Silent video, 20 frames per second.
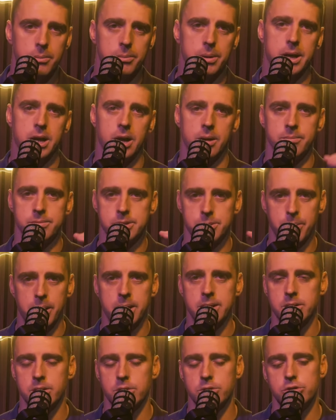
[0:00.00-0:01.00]
become
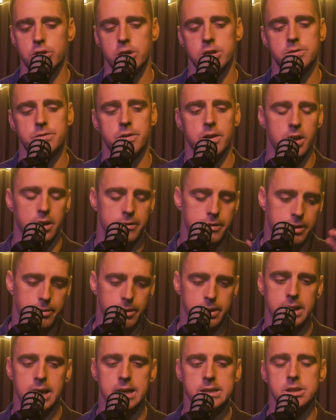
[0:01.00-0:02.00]
dependent on drugs for life.
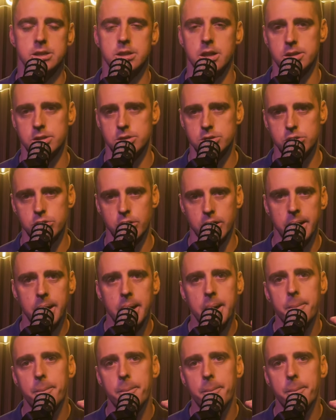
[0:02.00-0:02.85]
Anyway, that's another story.